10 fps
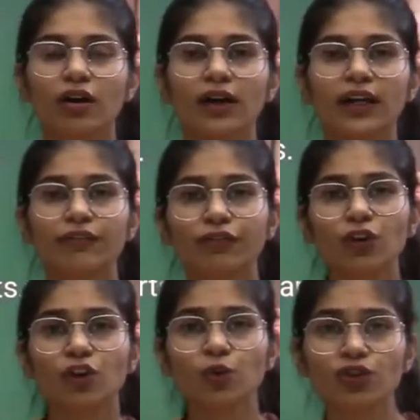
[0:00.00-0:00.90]
If you
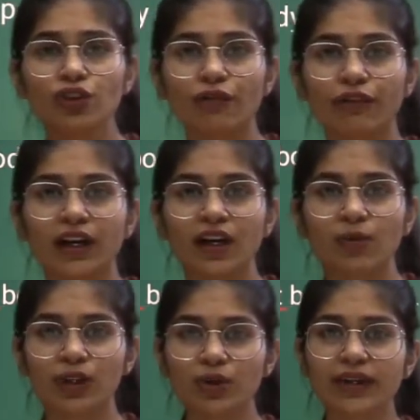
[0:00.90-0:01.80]
lose your finger,
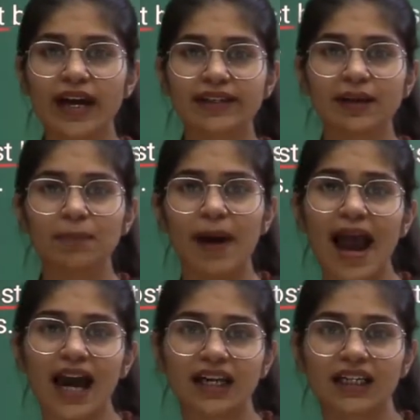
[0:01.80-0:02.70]
will you get it
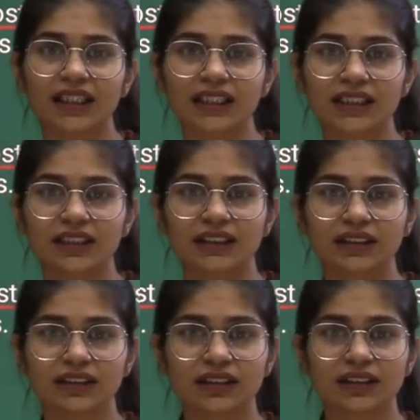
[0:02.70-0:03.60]
back?
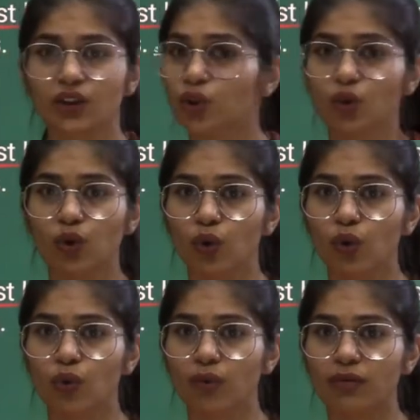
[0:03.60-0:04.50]
No,
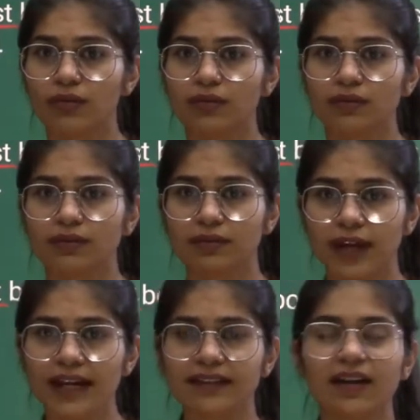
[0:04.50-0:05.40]

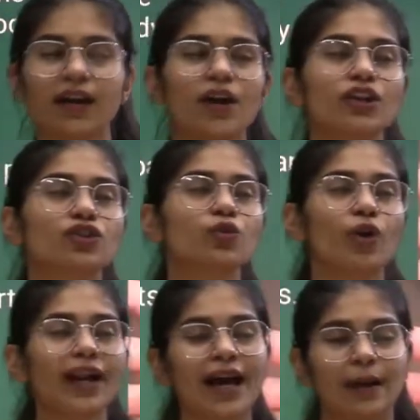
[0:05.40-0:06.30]
right? So
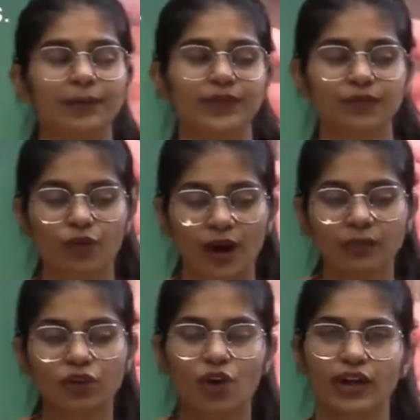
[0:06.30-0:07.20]
what happened, what
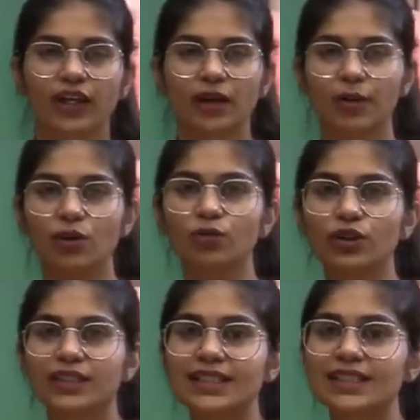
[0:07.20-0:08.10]
I'm talking about,
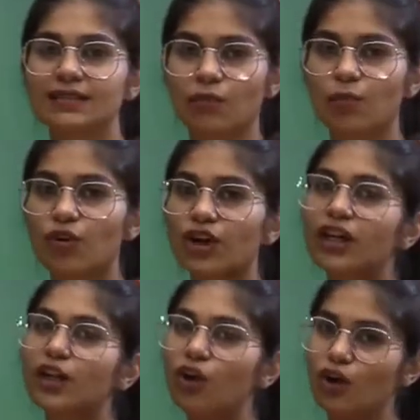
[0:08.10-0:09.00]
what this
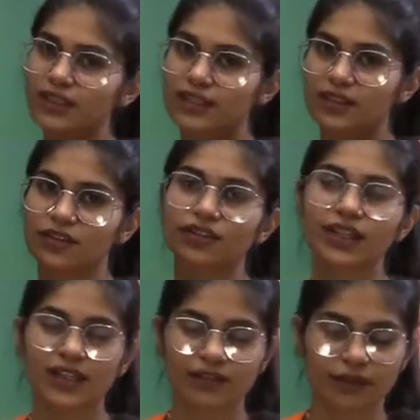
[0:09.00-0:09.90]
word lost here
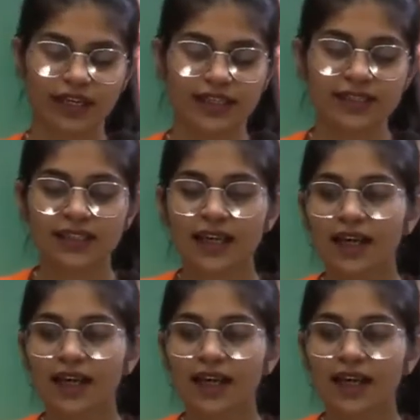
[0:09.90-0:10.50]
is,